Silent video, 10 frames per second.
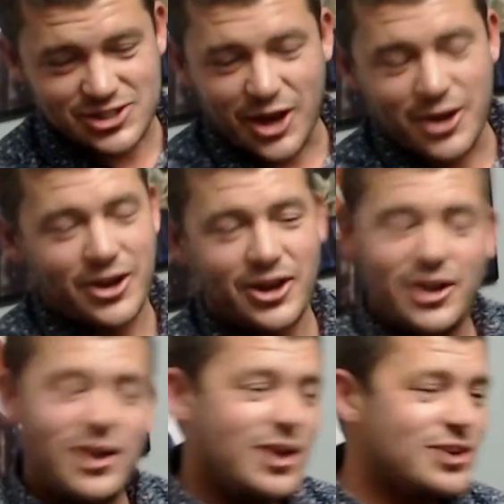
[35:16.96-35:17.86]
So
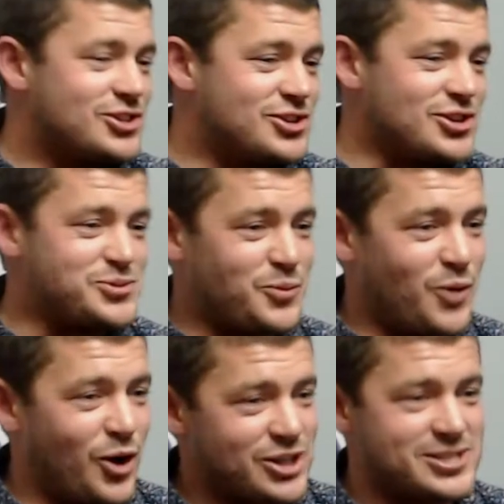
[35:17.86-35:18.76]
just
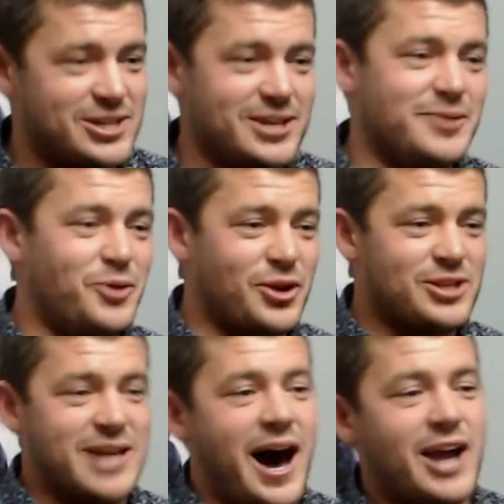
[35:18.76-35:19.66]
wanted
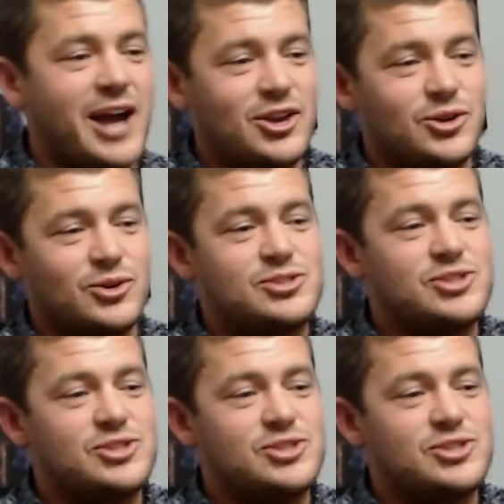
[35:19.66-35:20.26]
to argue.